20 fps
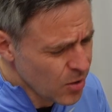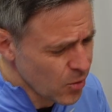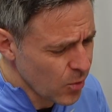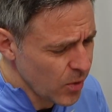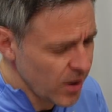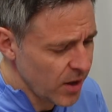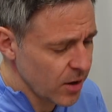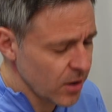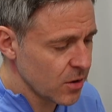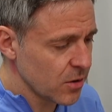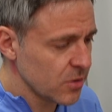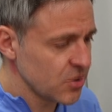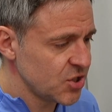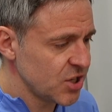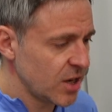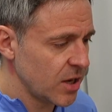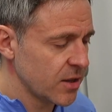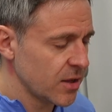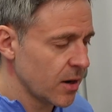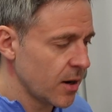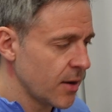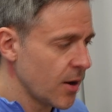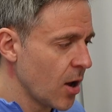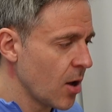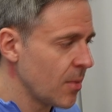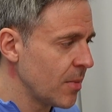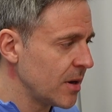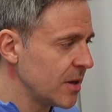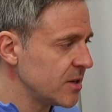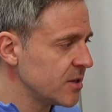Rare congenital
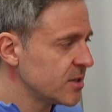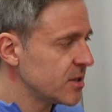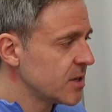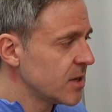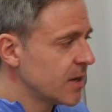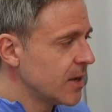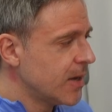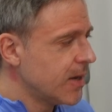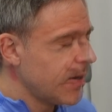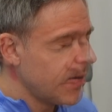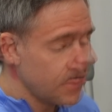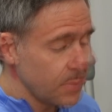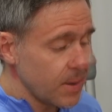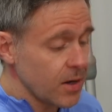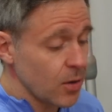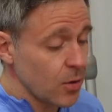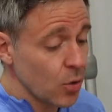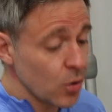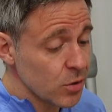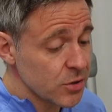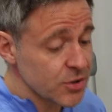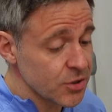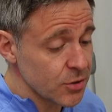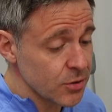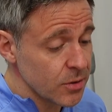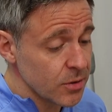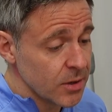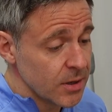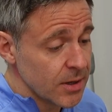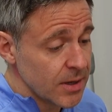anomalies, but
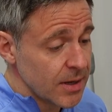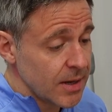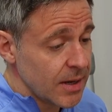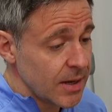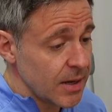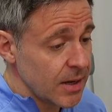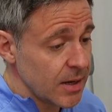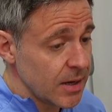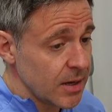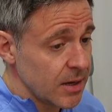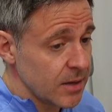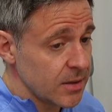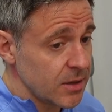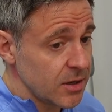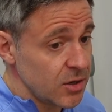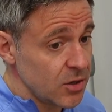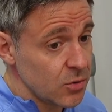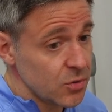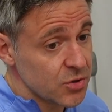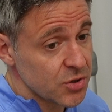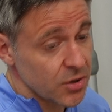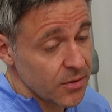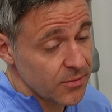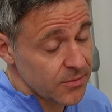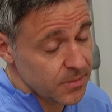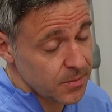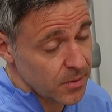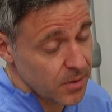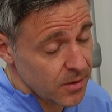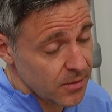also the use
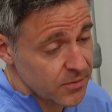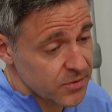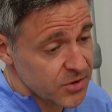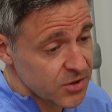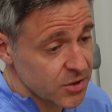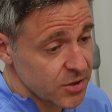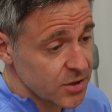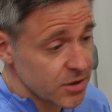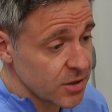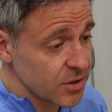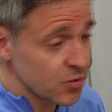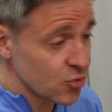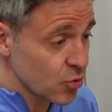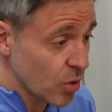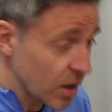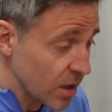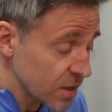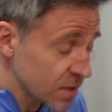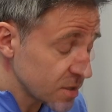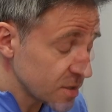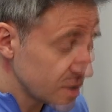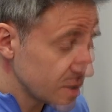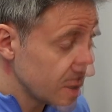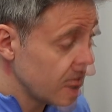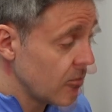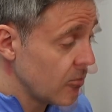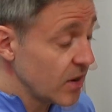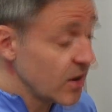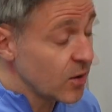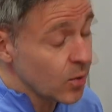of certain drugs,
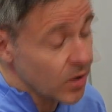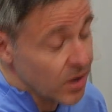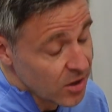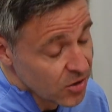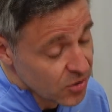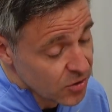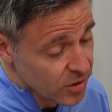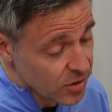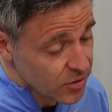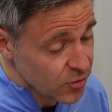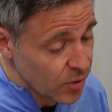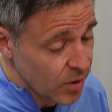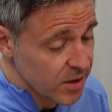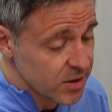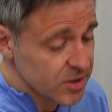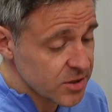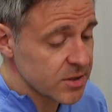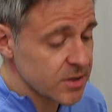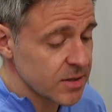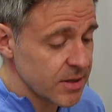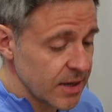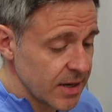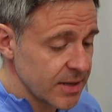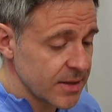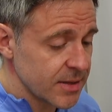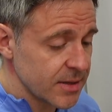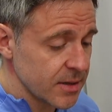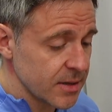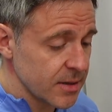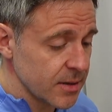recreational drugs
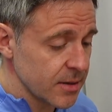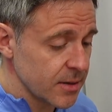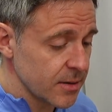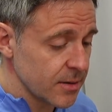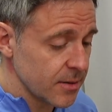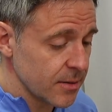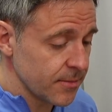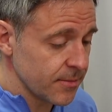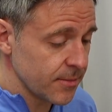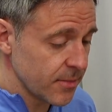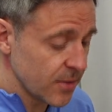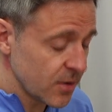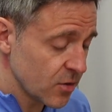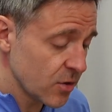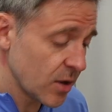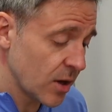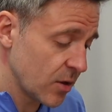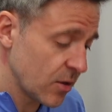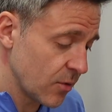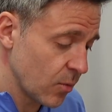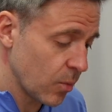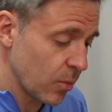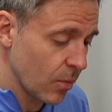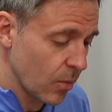that it's kind of